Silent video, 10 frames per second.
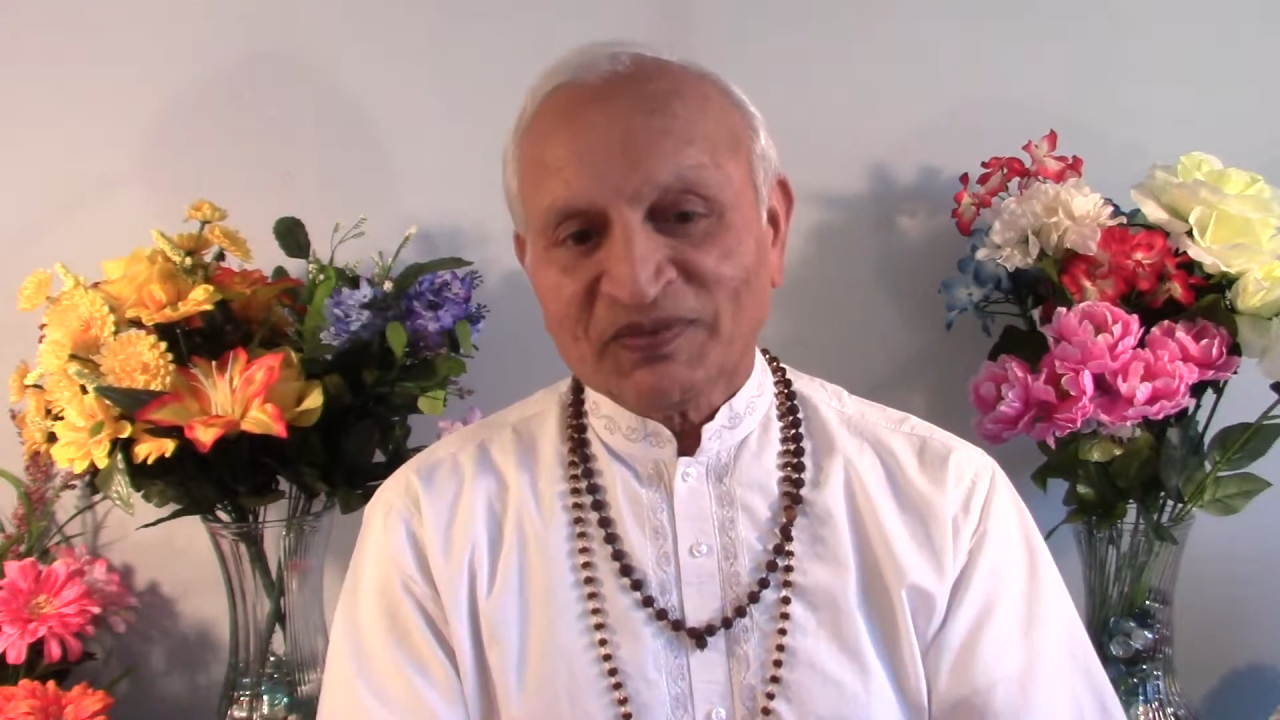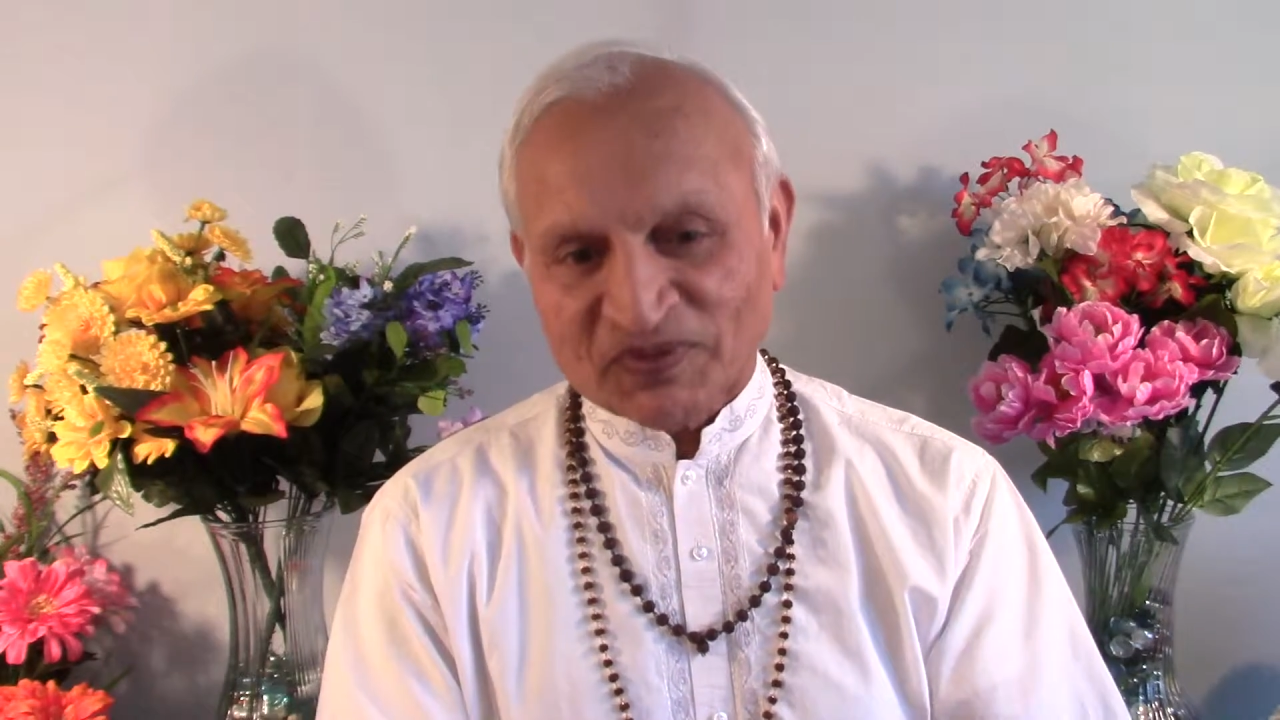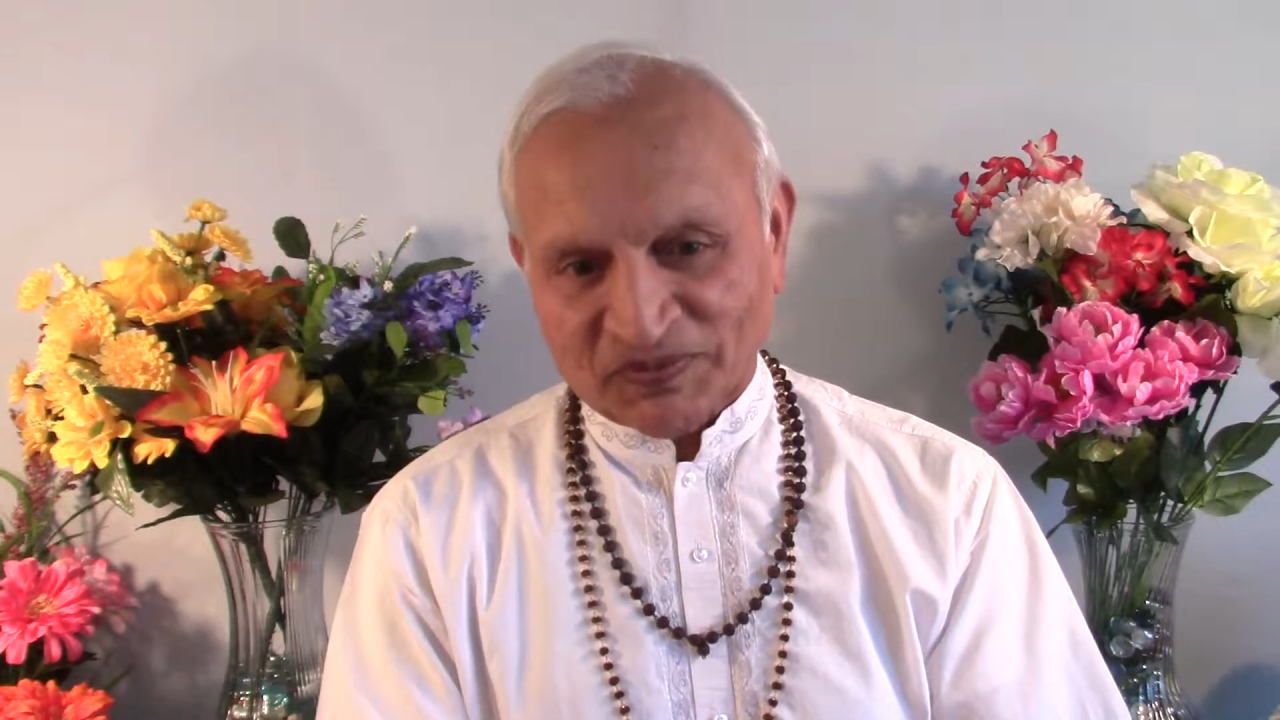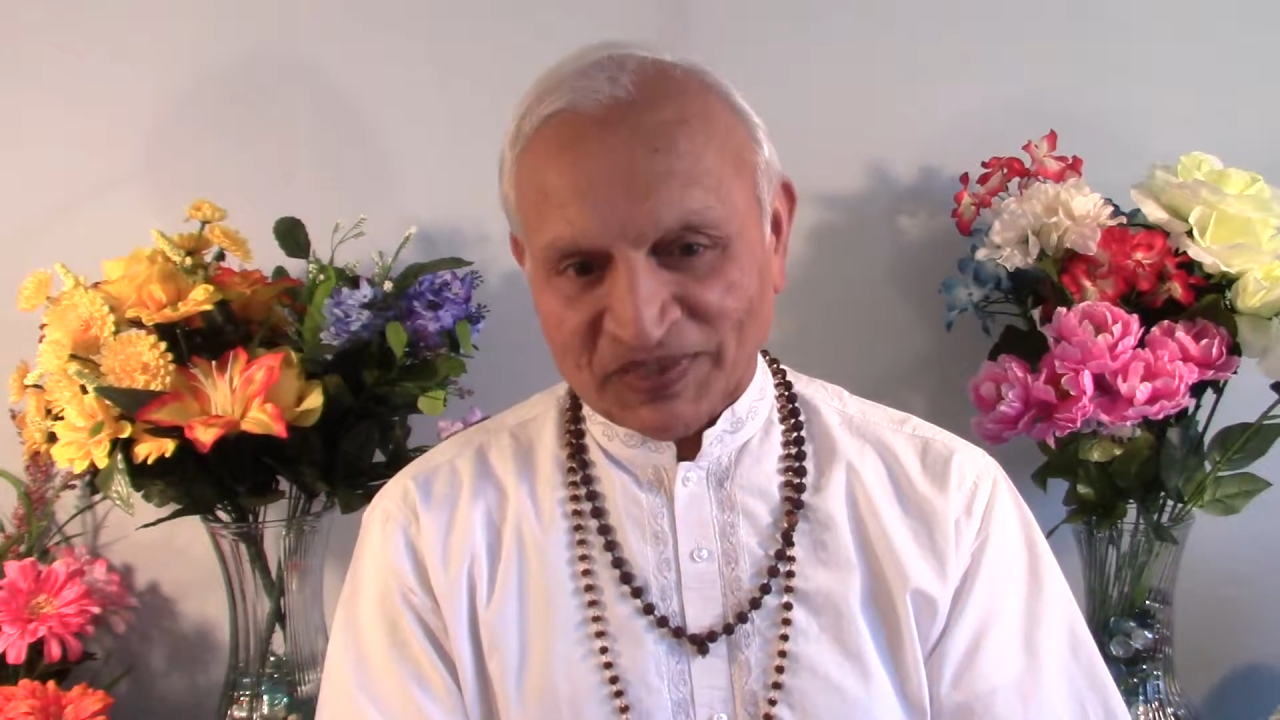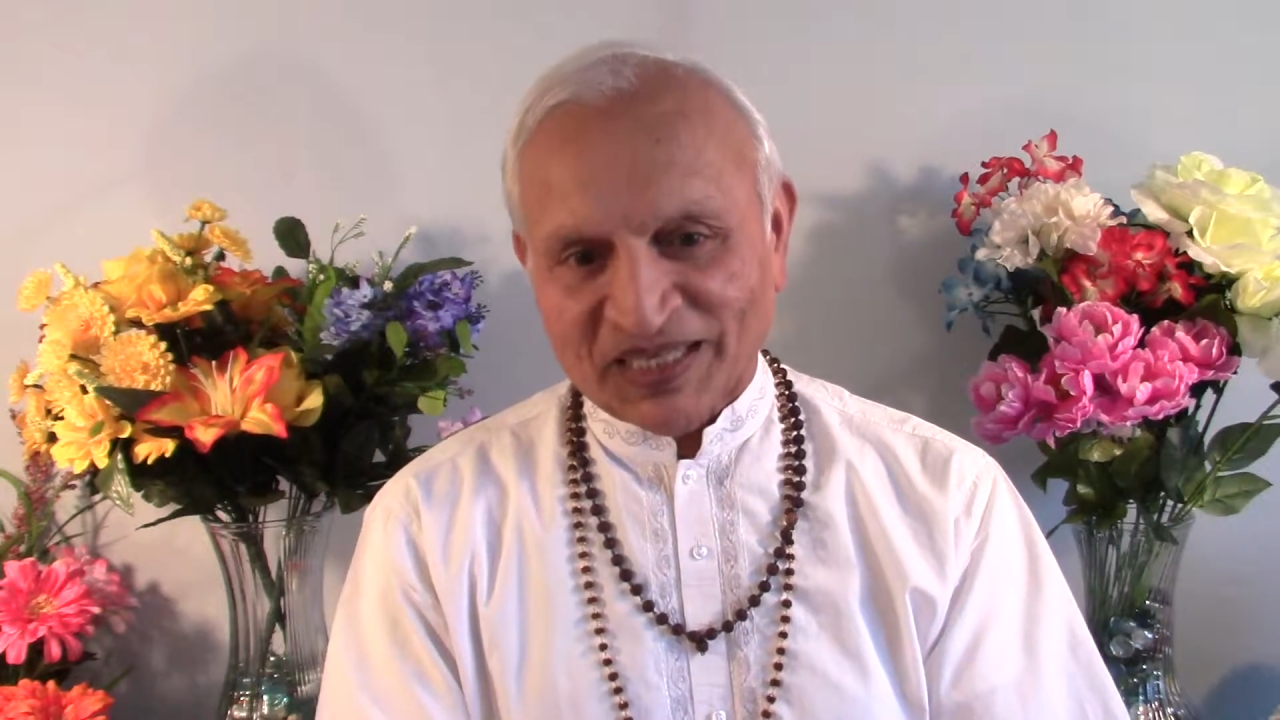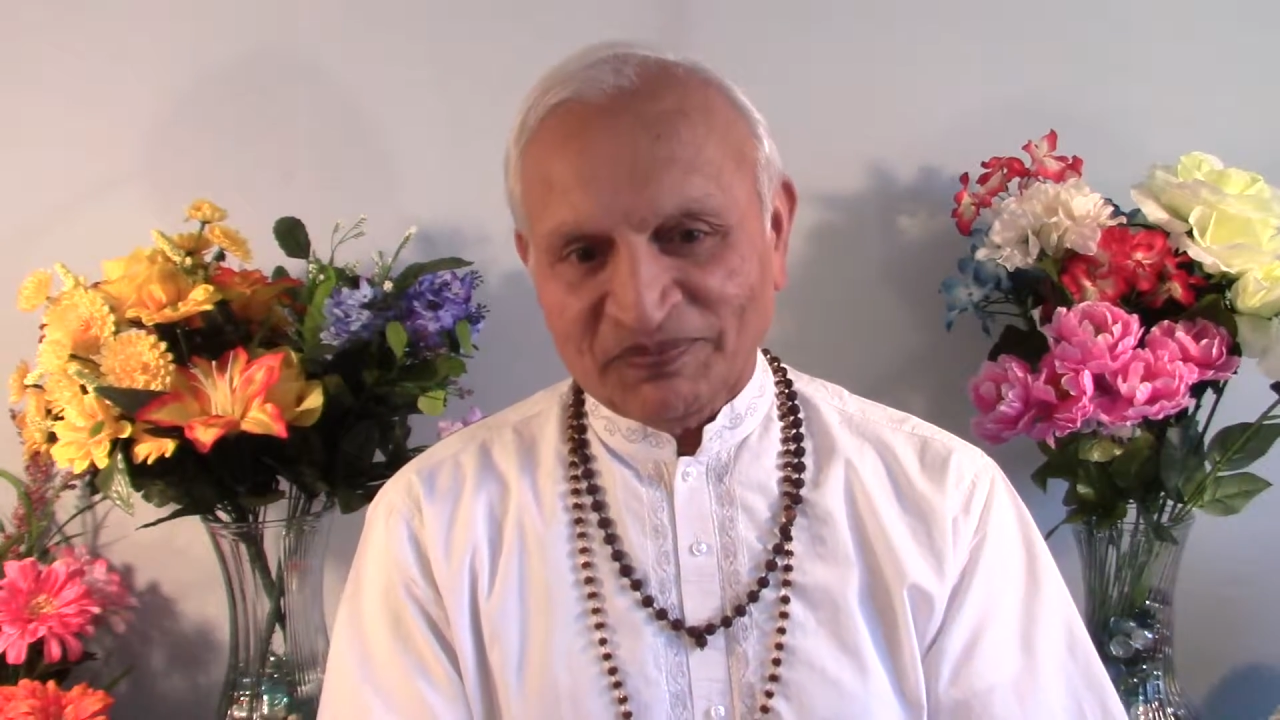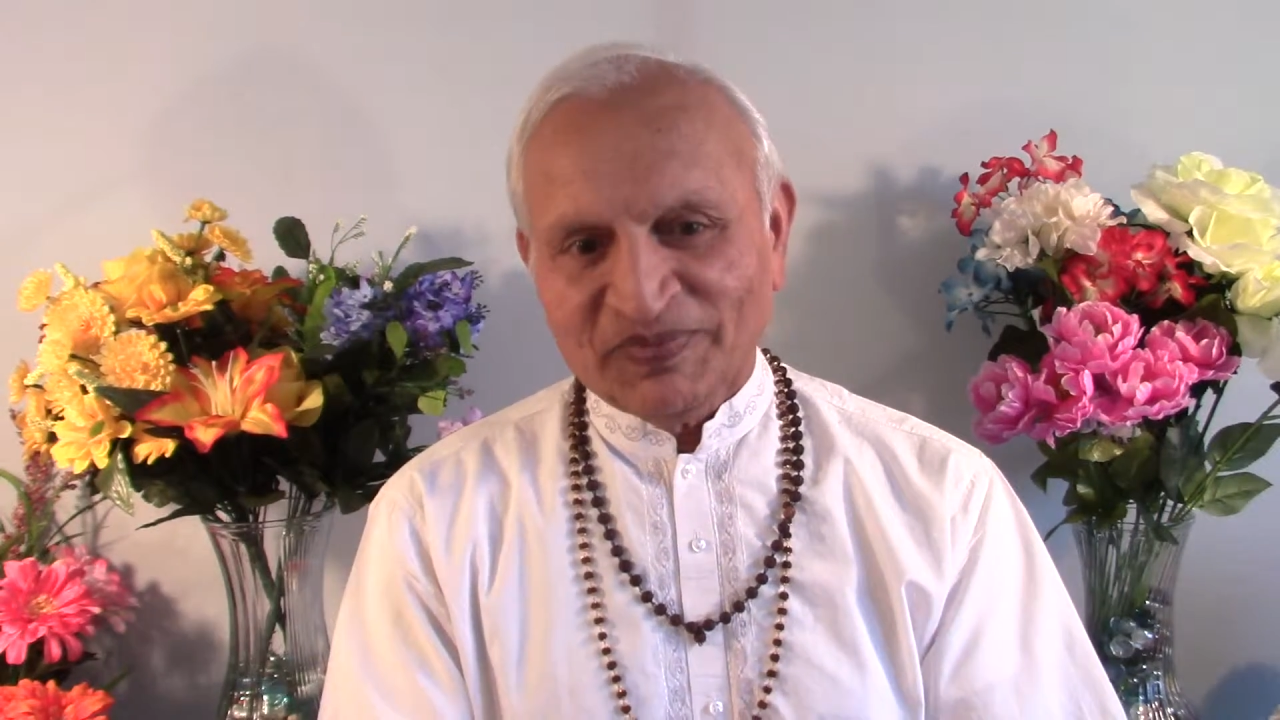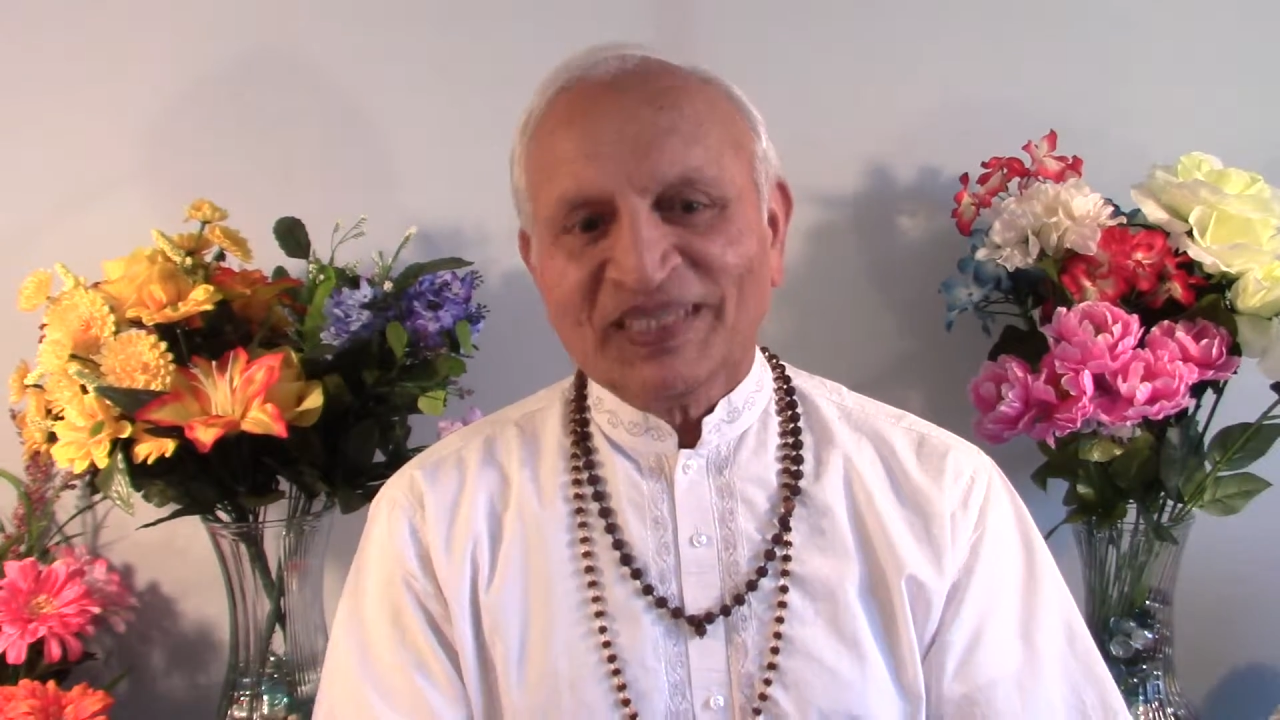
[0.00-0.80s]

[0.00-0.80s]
from them